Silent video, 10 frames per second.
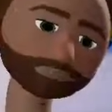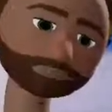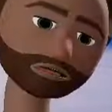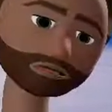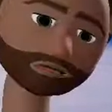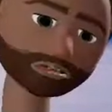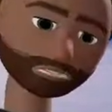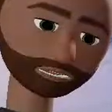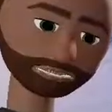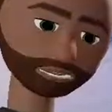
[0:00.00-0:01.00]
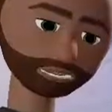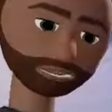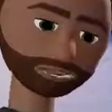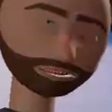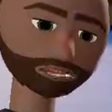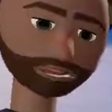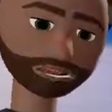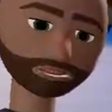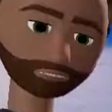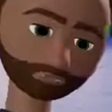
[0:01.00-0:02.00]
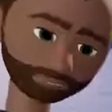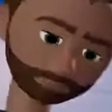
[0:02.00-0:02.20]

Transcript: and it's going to